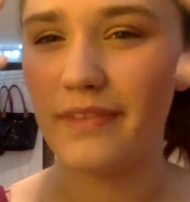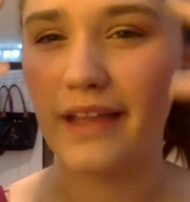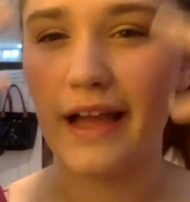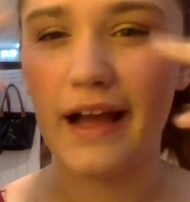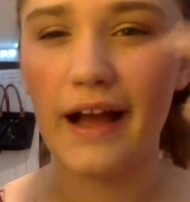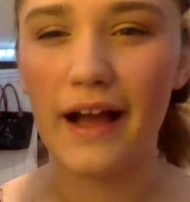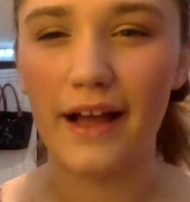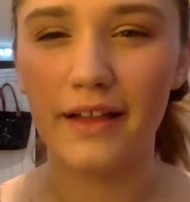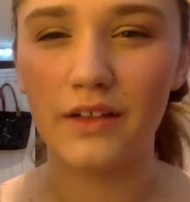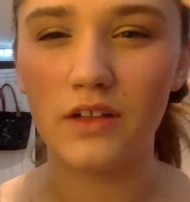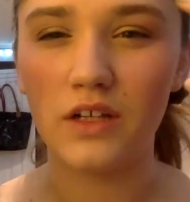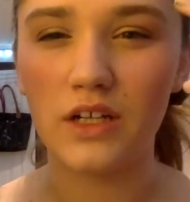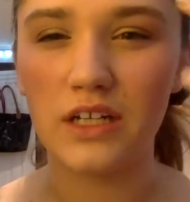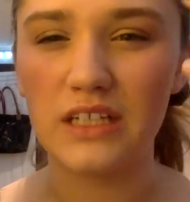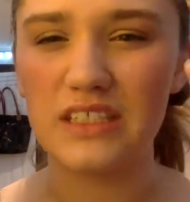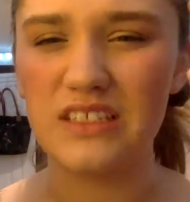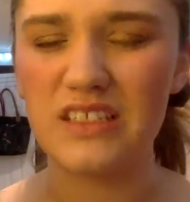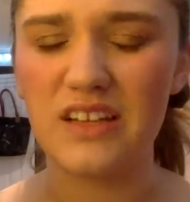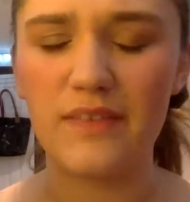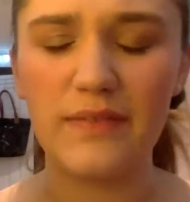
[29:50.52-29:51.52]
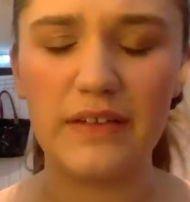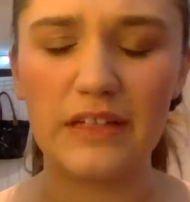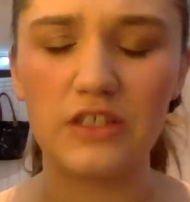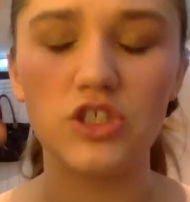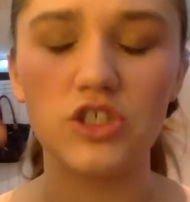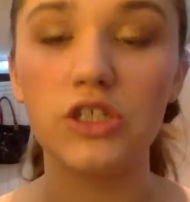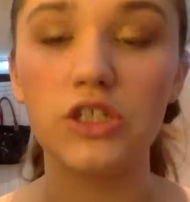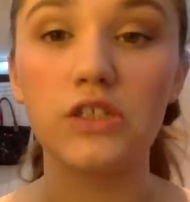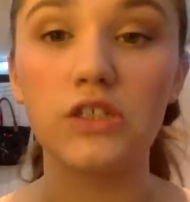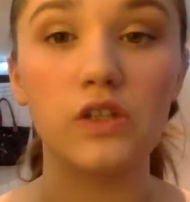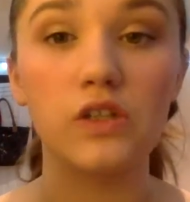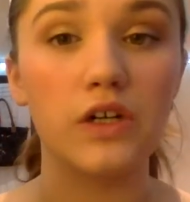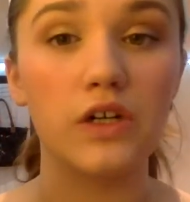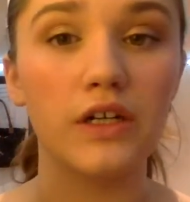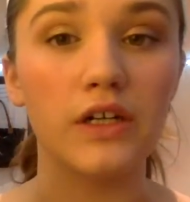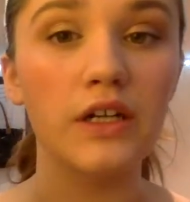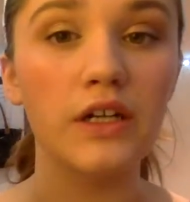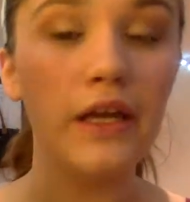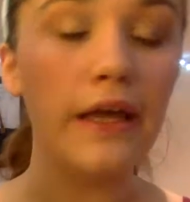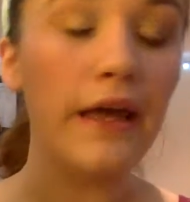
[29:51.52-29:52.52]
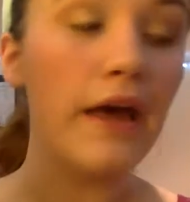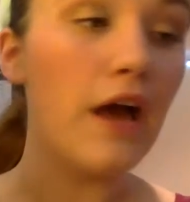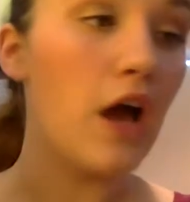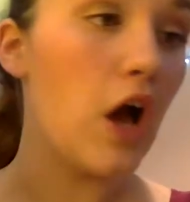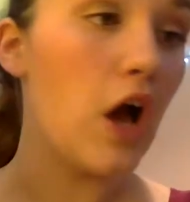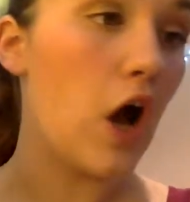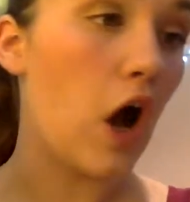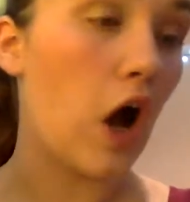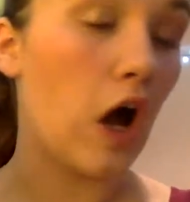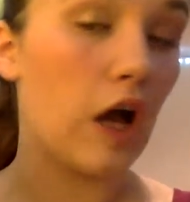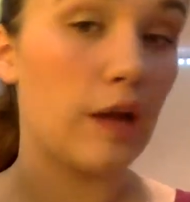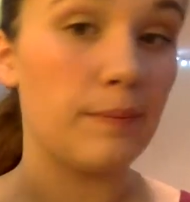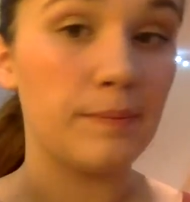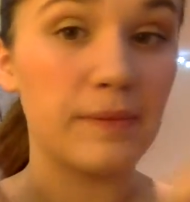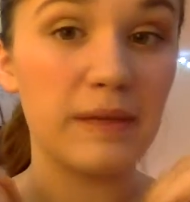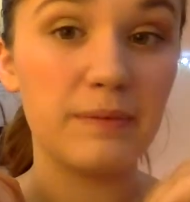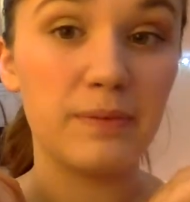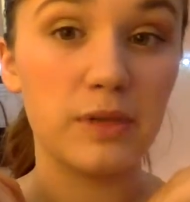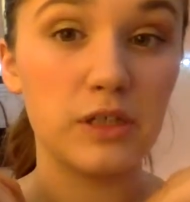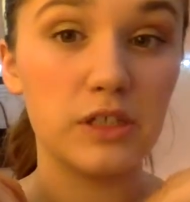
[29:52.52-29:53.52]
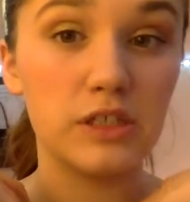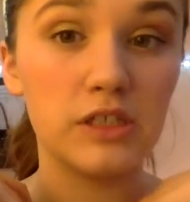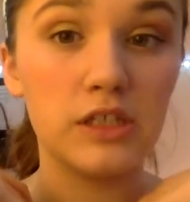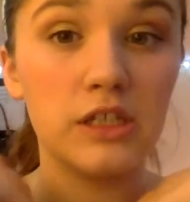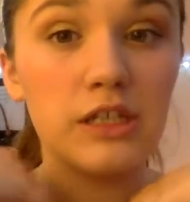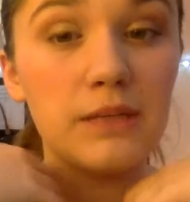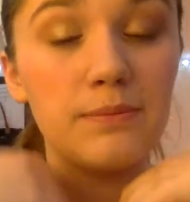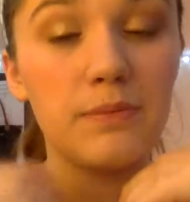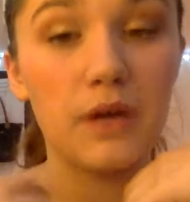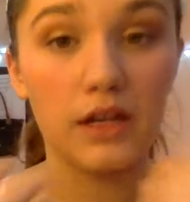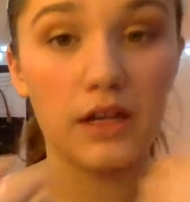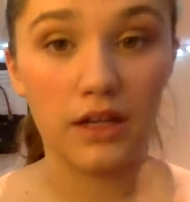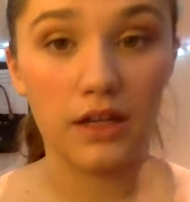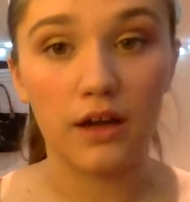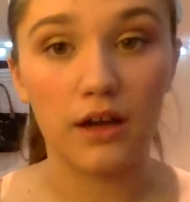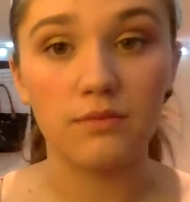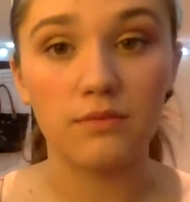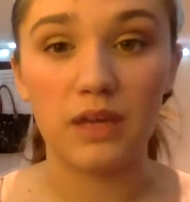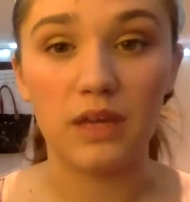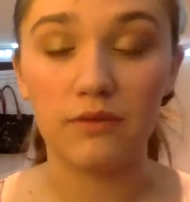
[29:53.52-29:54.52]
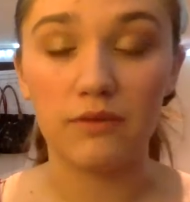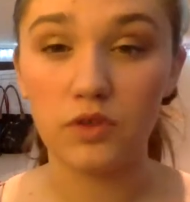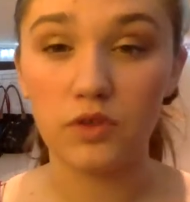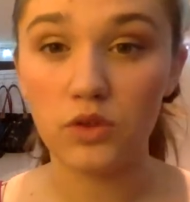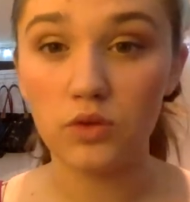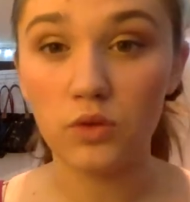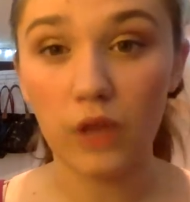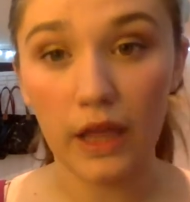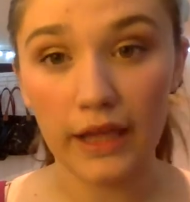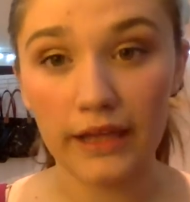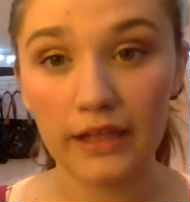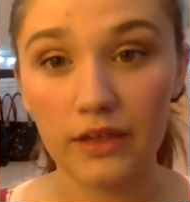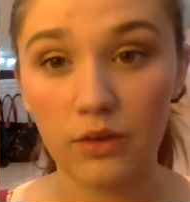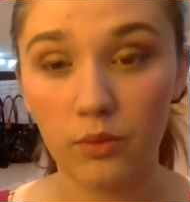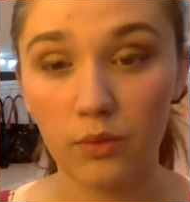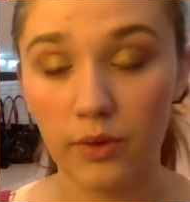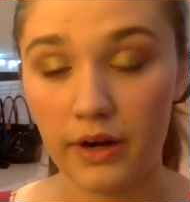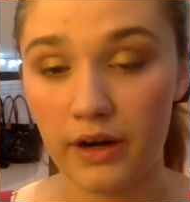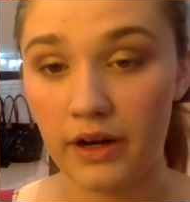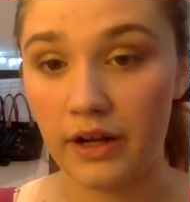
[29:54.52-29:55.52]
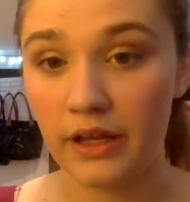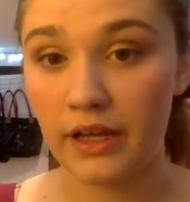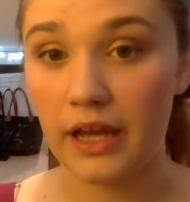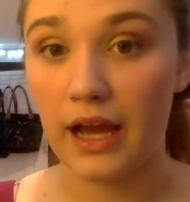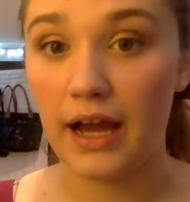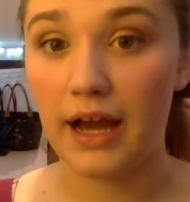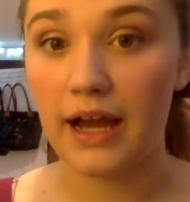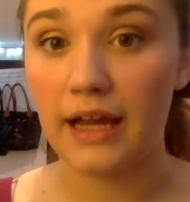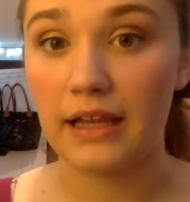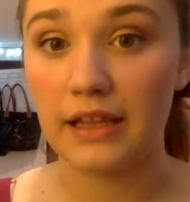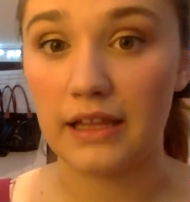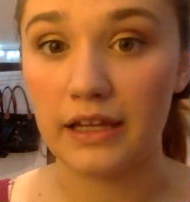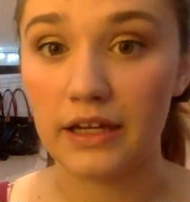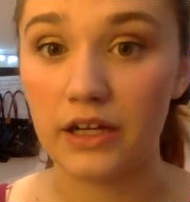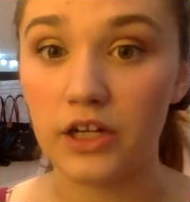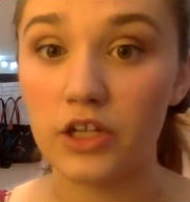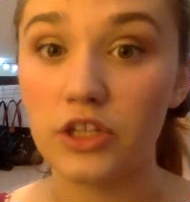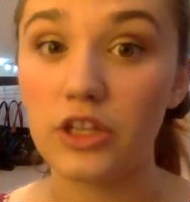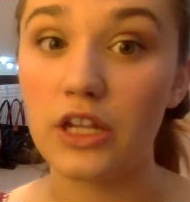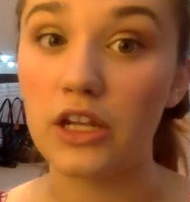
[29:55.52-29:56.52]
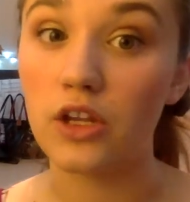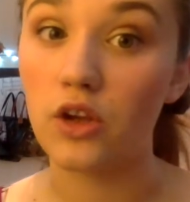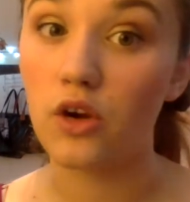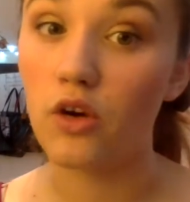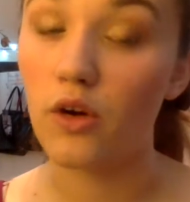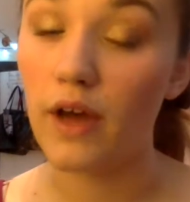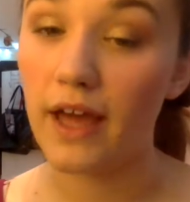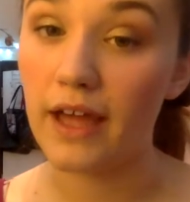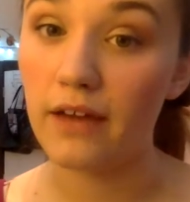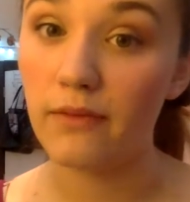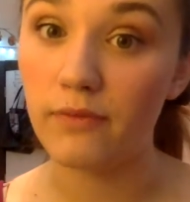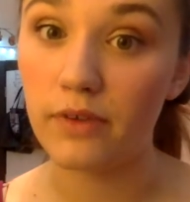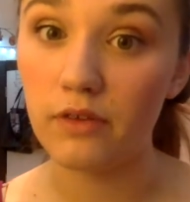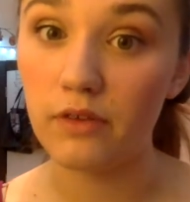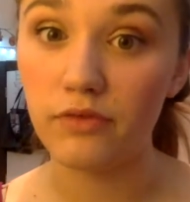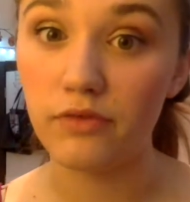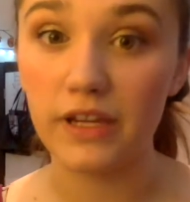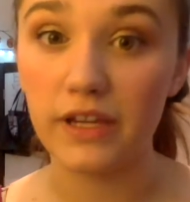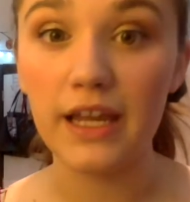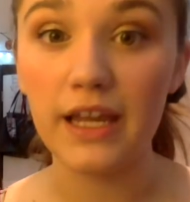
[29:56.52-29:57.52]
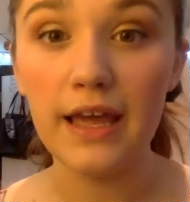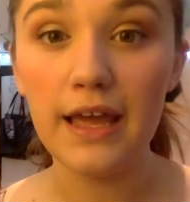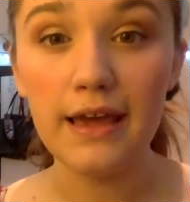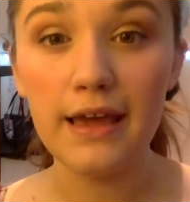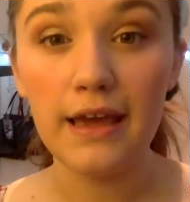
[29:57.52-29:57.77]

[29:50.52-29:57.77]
eye look and stuff, and it just doesn't look good on me personally. But if you like wearing eyeliner, then go ahead, feel free.